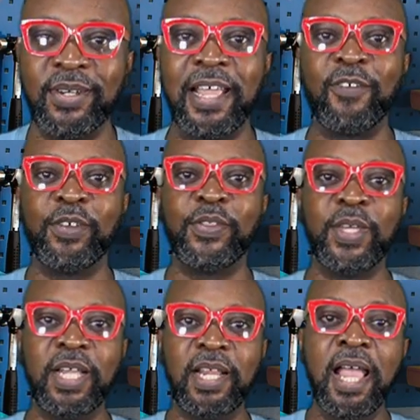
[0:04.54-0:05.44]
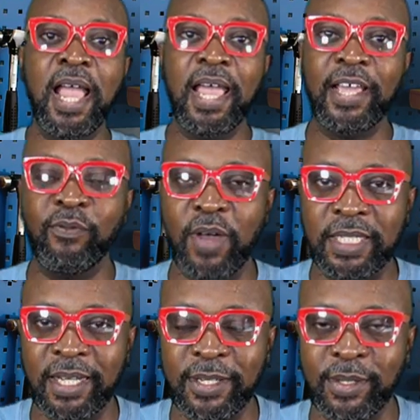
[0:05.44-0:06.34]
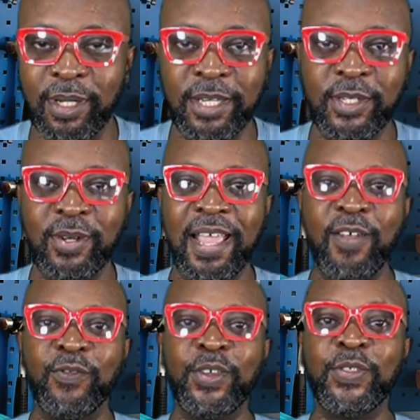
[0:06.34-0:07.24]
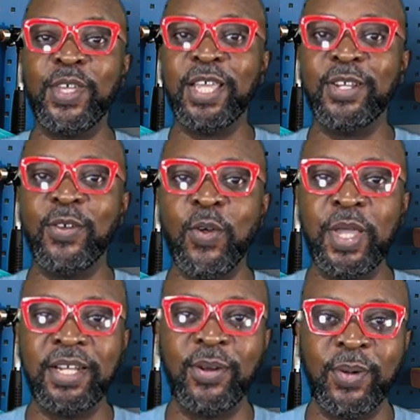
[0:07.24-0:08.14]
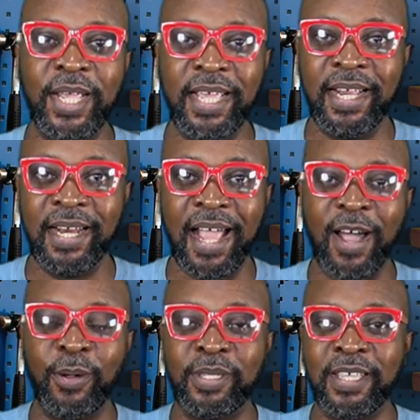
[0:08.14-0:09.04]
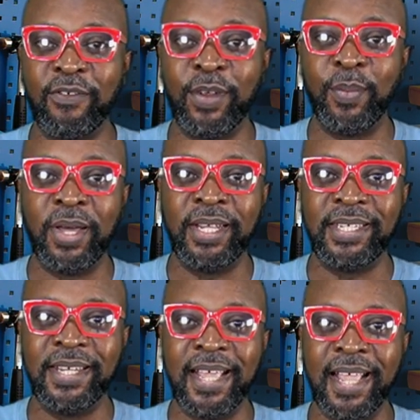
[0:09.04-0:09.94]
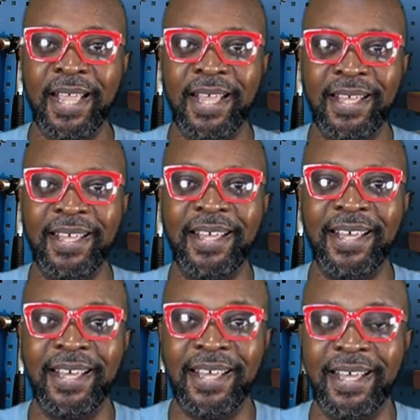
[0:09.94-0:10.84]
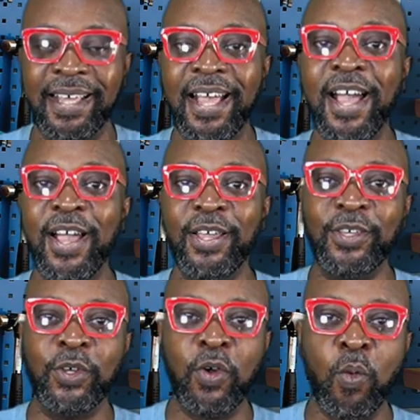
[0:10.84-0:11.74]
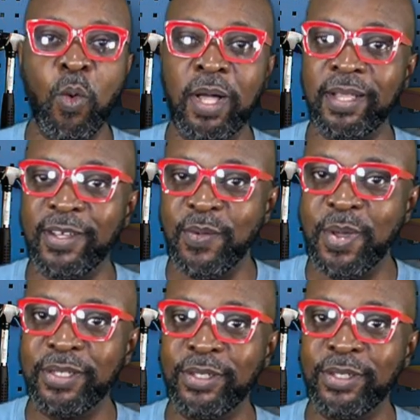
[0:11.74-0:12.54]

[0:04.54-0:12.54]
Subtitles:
everything inverter installation, everything going green. How is everybody today? You're welcome as